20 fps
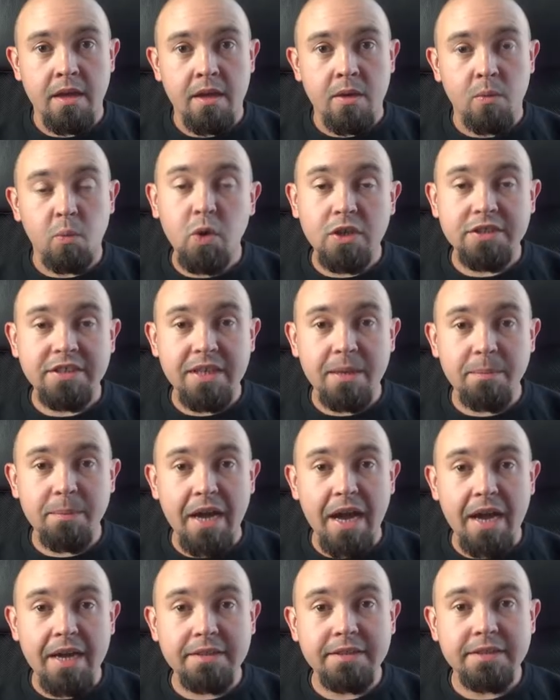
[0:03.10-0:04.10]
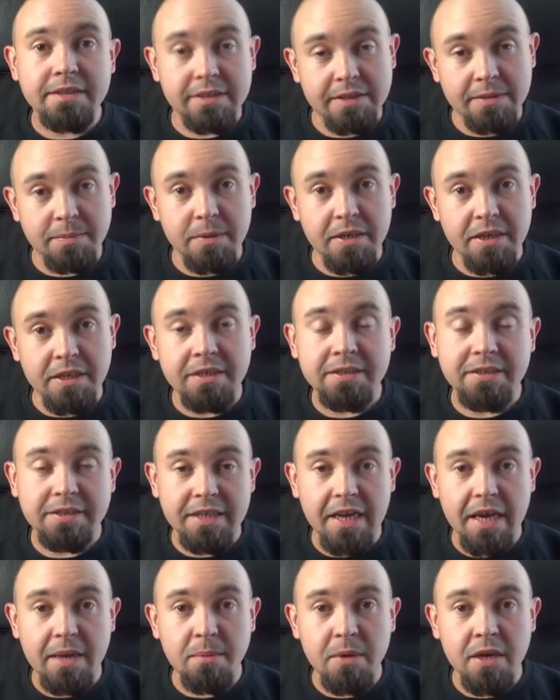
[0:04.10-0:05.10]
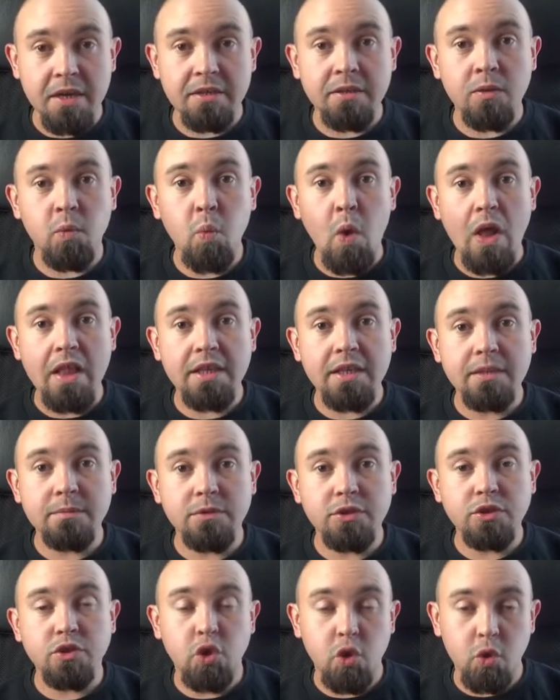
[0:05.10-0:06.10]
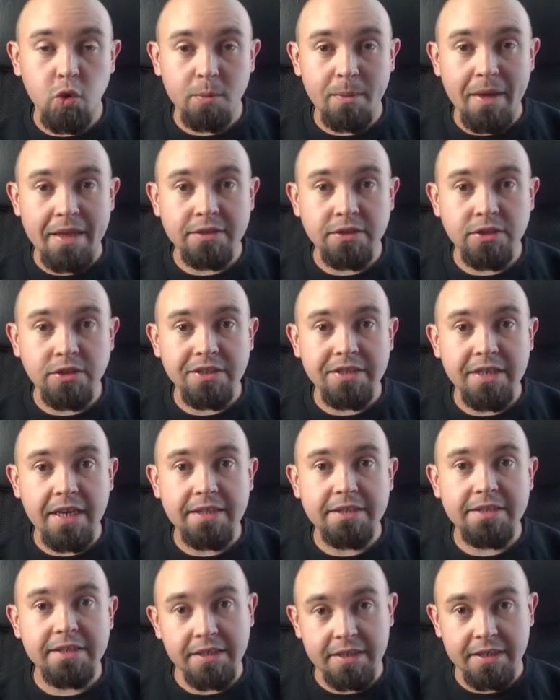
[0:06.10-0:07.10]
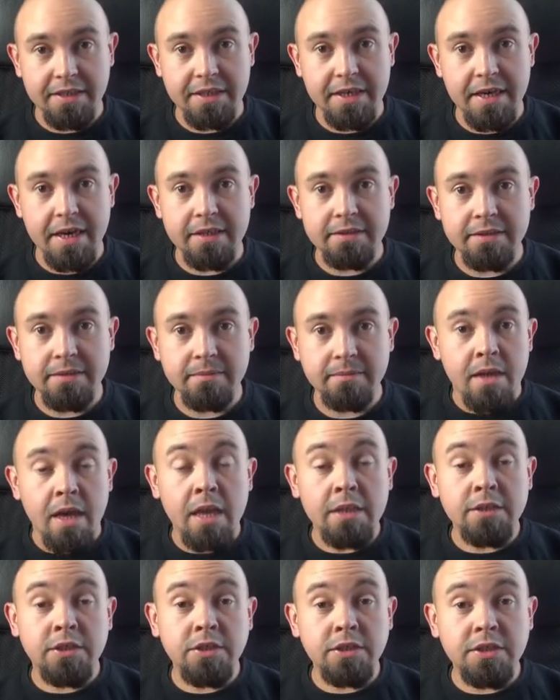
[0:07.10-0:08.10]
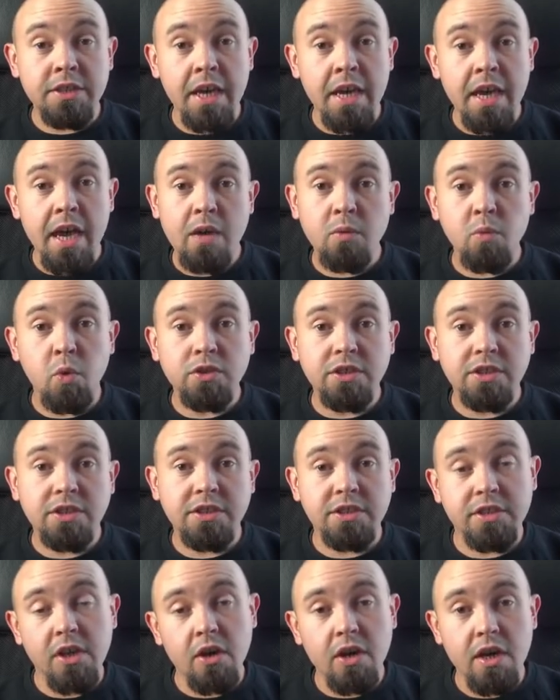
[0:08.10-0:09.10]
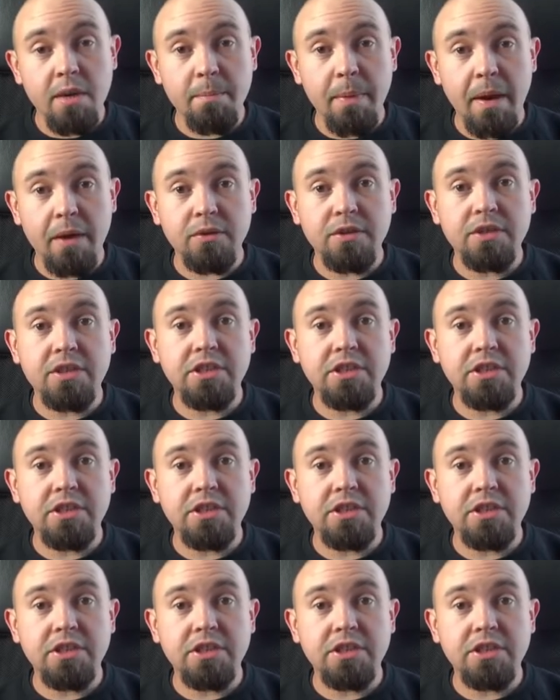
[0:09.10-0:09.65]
What's up guys, it's me, Damien. Welcome to Cool Mentors IT again. And today I want to talk about the